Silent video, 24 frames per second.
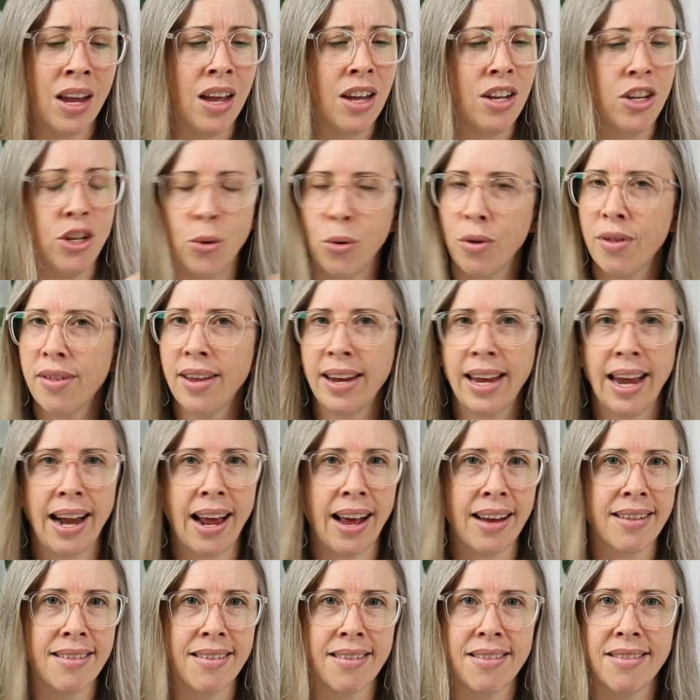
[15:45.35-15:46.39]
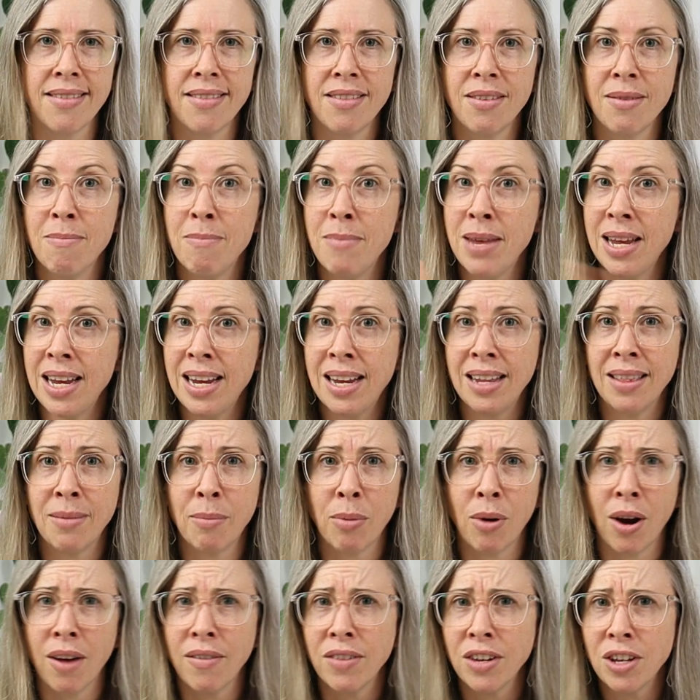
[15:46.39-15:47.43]
You also get access to me and the
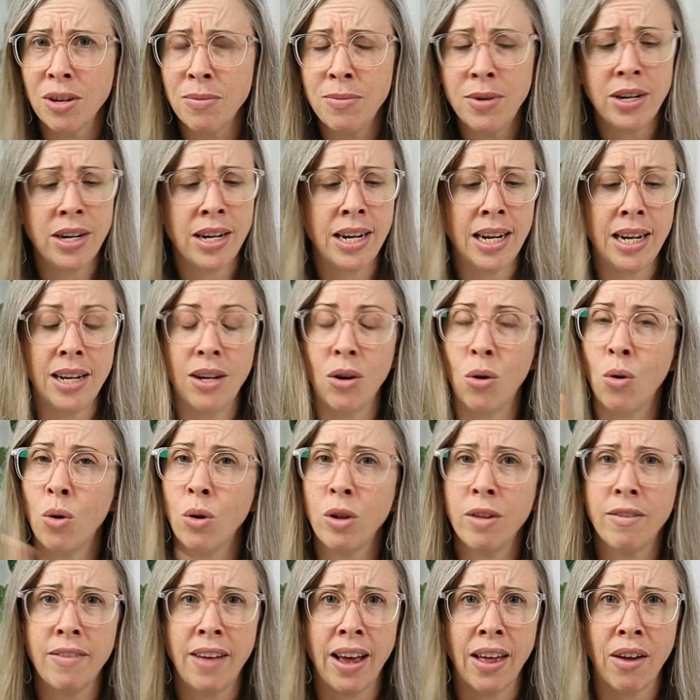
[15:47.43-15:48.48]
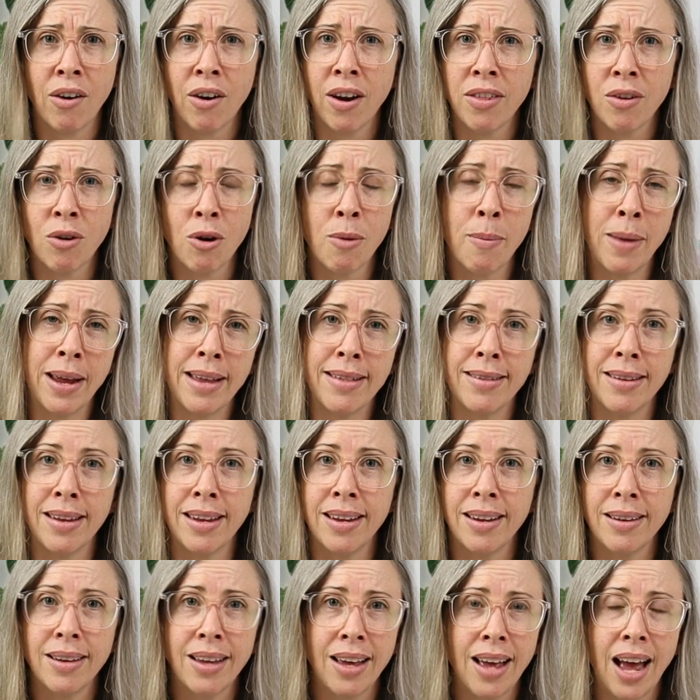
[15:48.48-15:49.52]
private community, all of our other
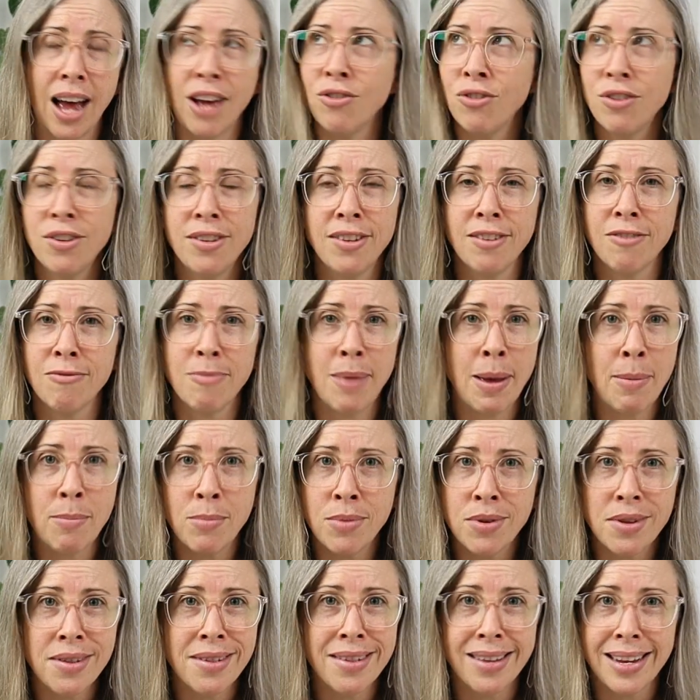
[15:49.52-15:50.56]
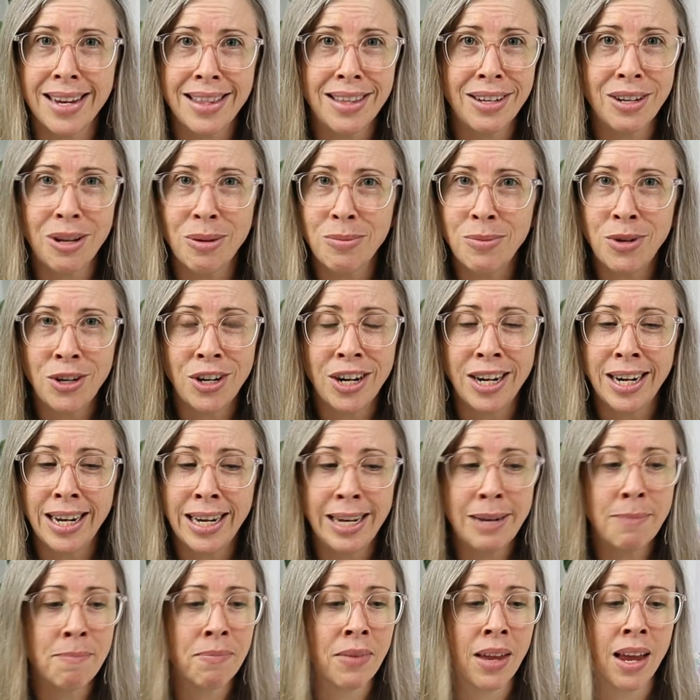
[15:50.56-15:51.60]
amazing hundreds of members in the
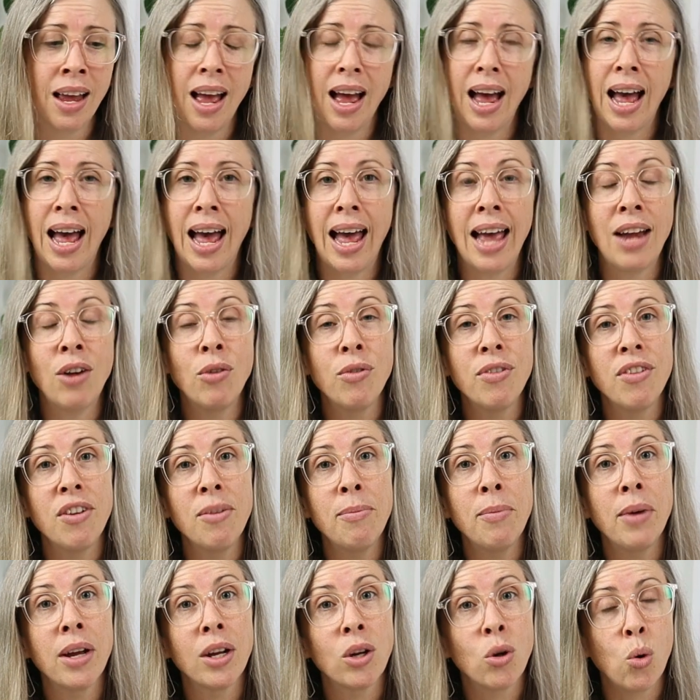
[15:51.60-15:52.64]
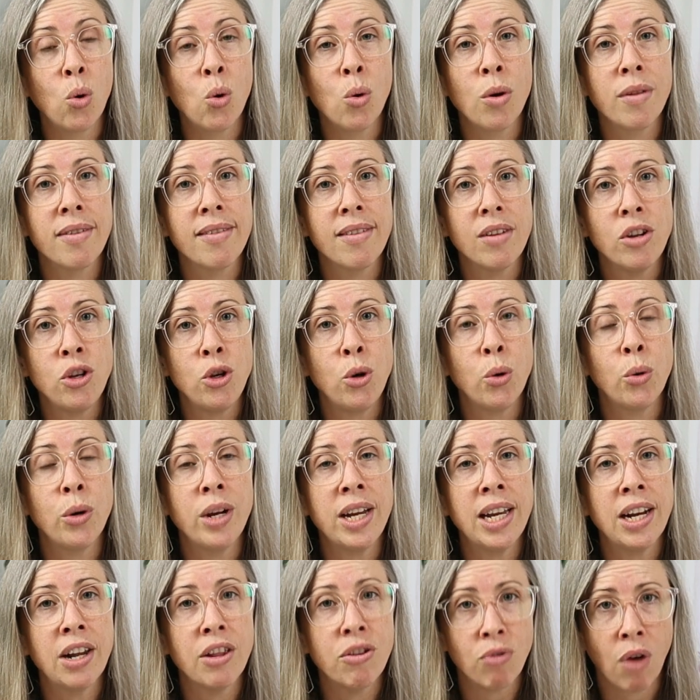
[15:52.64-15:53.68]
community, and also my course, Your
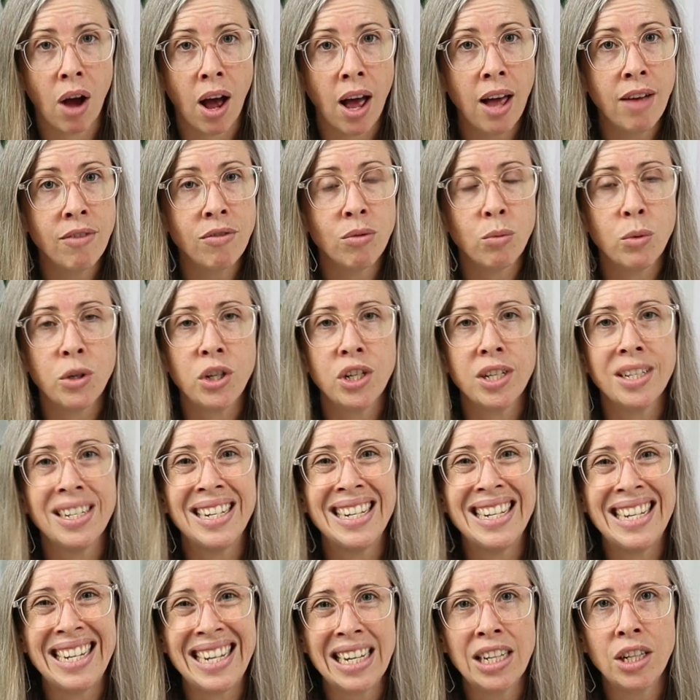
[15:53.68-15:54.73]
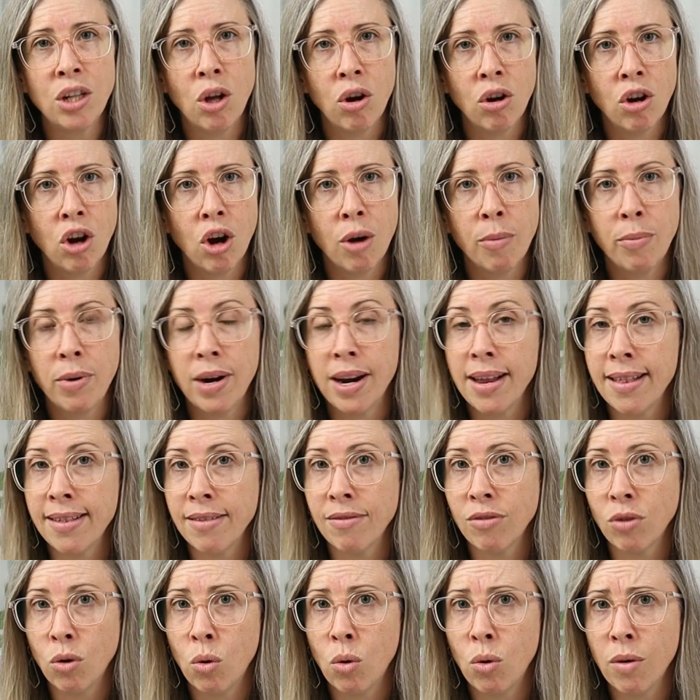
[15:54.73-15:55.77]
Year to Thrive, which is a year-long
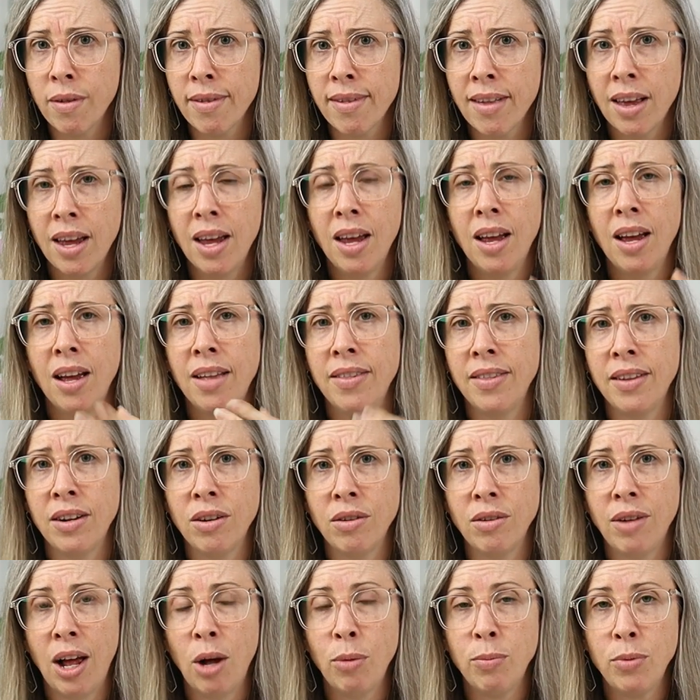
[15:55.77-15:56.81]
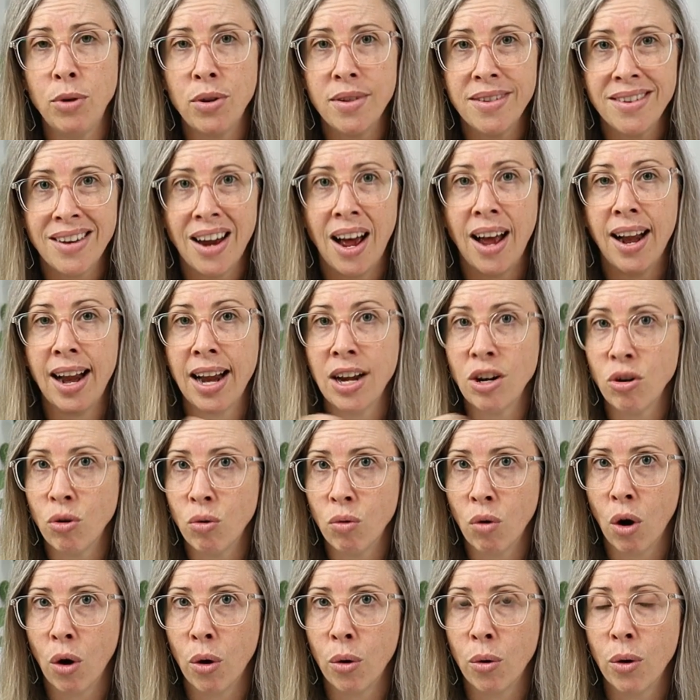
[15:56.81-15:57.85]
comprehensive course that will help you start and
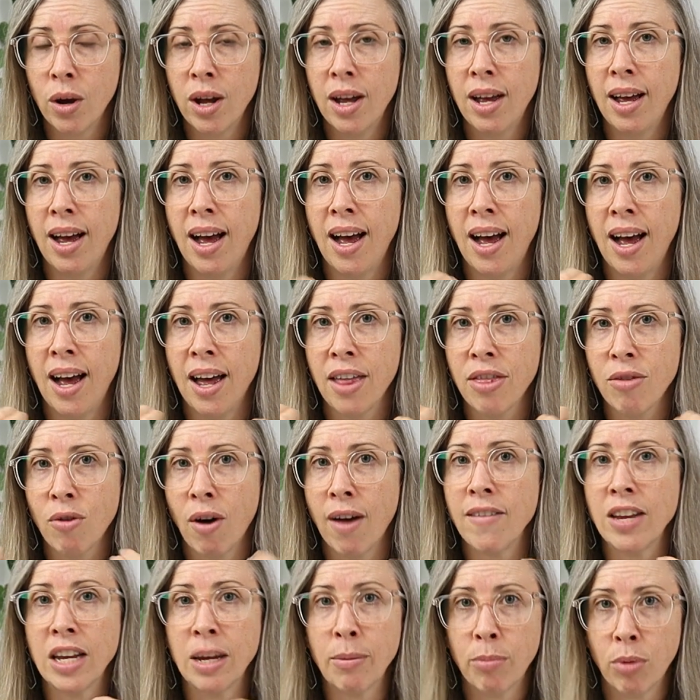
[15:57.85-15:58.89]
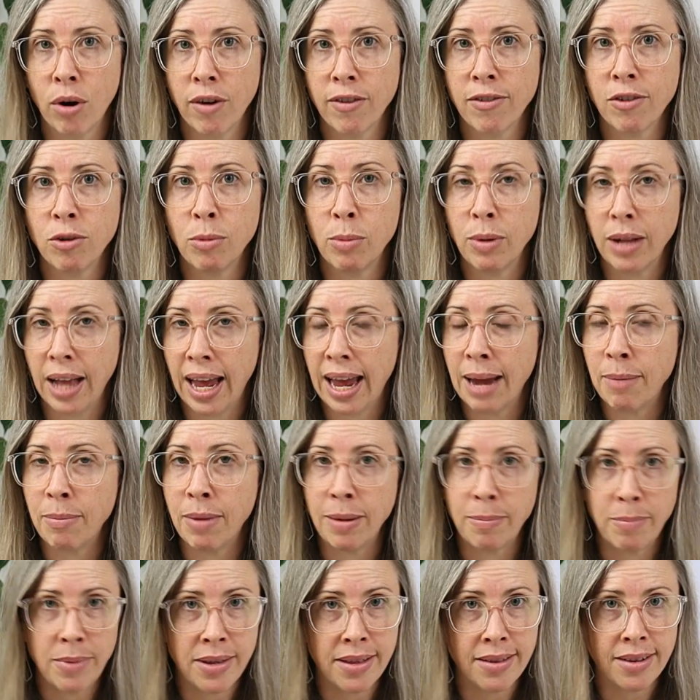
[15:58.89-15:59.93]
grow a thriving and profitable
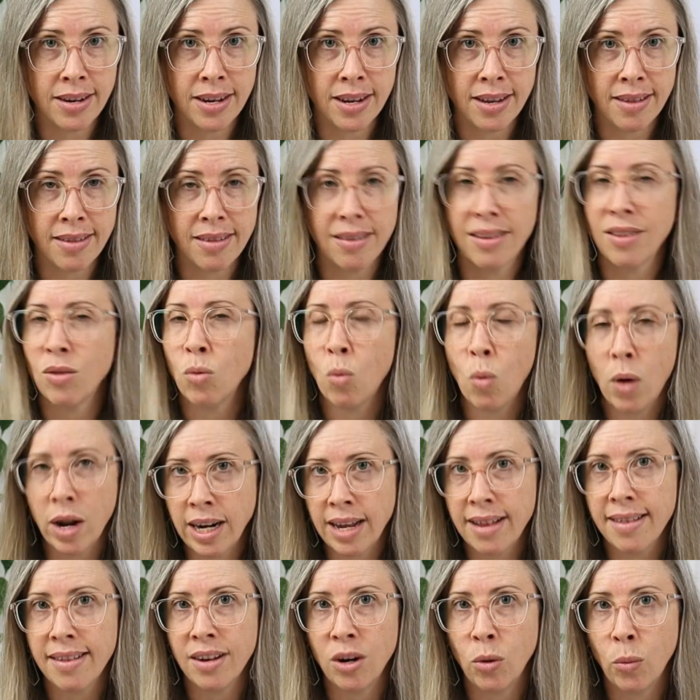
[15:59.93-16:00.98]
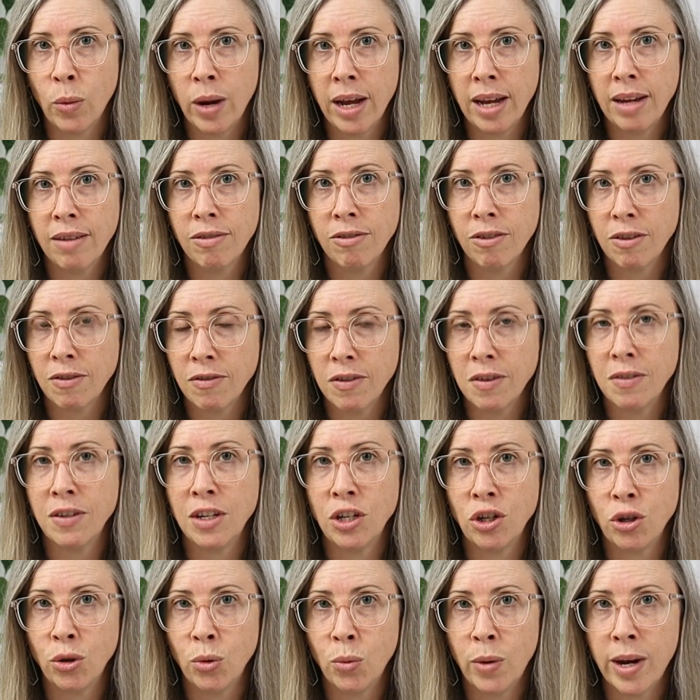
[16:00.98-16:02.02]
handmade business. It's one lesson a week for
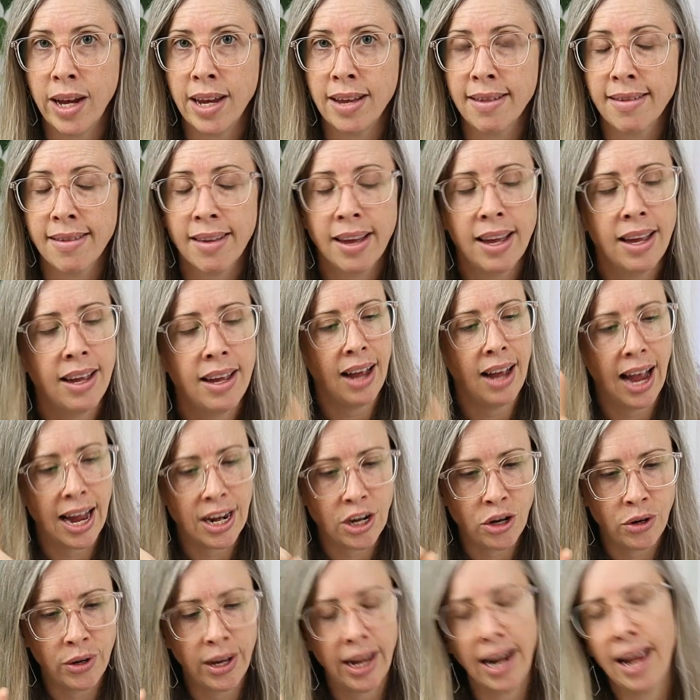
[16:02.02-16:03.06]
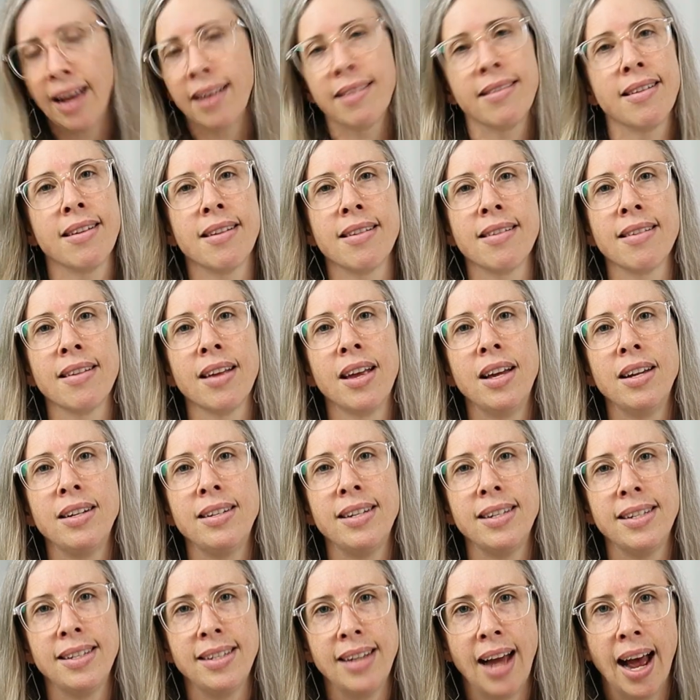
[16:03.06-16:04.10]
52 weeks, and you get access
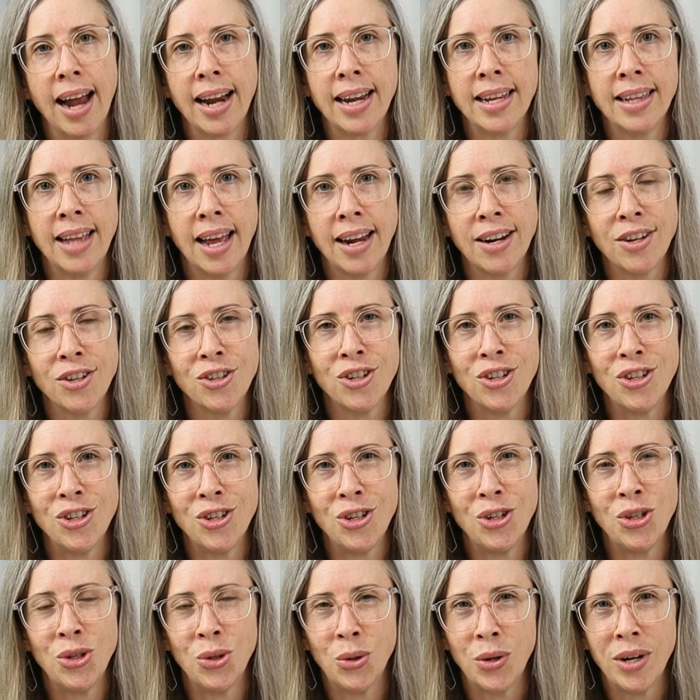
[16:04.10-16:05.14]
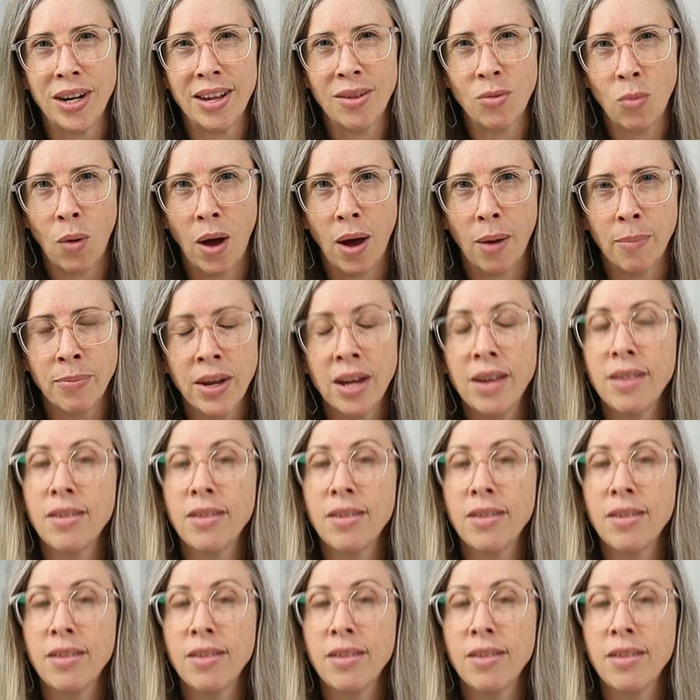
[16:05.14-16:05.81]
to starting that as soon as you join as well.